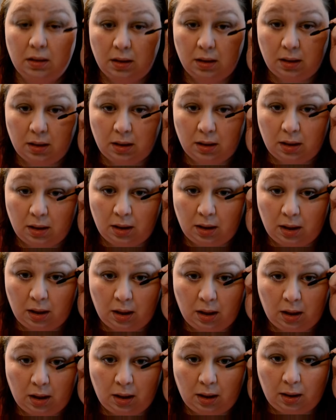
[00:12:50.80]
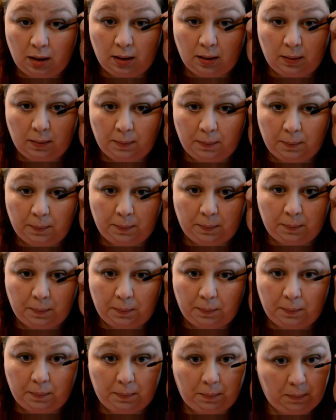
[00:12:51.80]

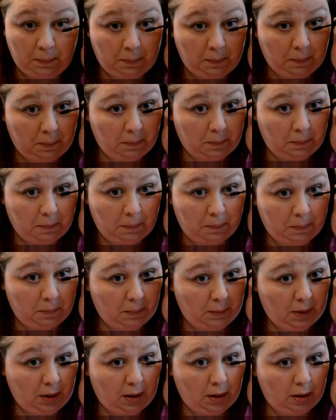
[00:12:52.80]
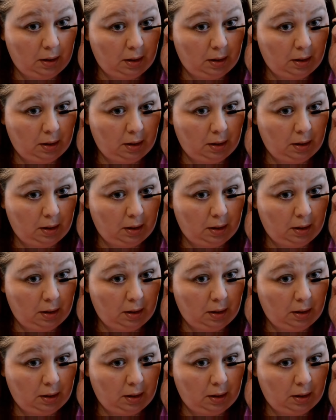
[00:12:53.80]
(silence)